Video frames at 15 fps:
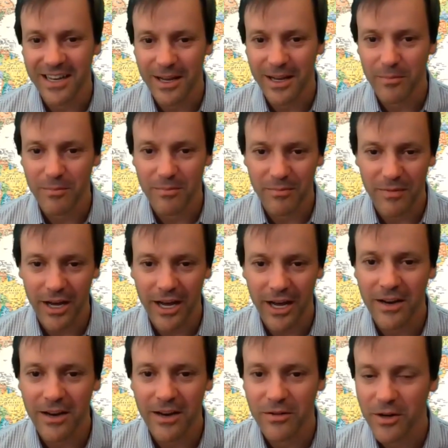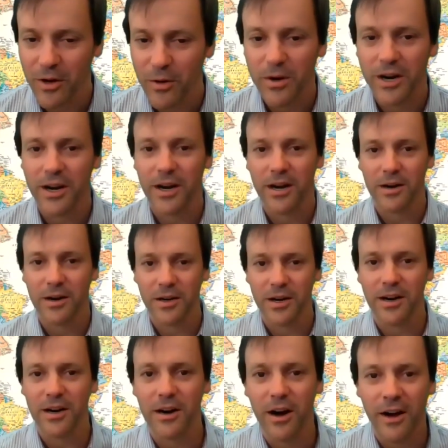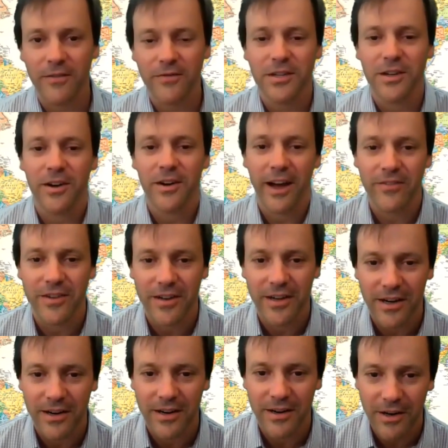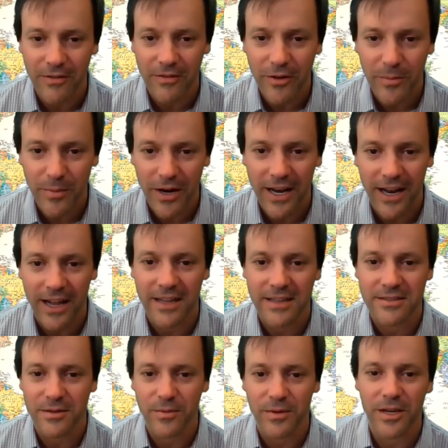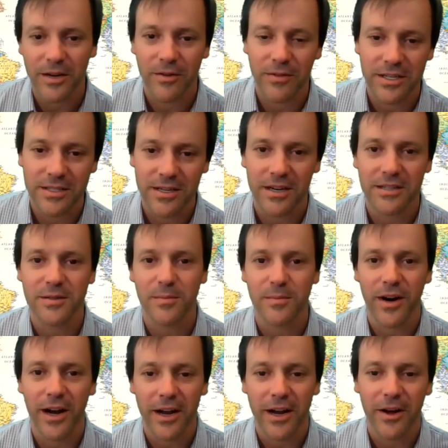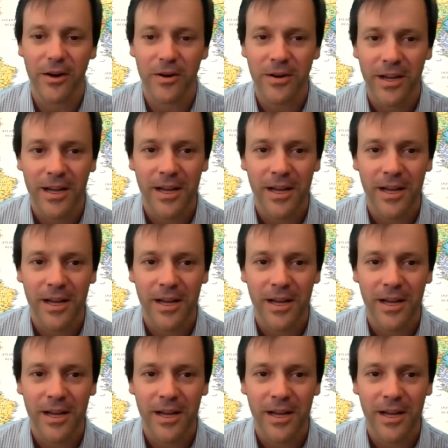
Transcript: and I don't know where you're you're off to after your your Fulbright ends or when you return to Morocco,